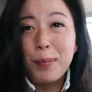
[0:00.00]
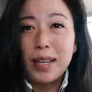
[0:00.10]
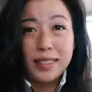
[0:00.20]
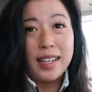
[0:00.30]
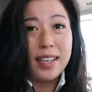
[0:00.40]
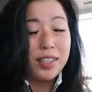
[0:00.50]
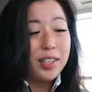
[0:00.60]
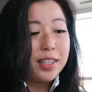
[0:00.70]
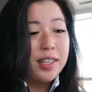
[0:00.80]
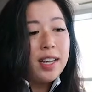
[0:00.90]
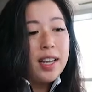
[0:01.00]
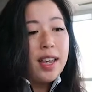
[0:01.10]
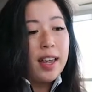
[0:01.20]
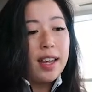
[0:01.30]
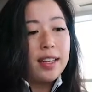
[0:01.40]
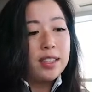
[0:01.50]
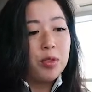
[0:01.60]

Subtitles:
best that I could, and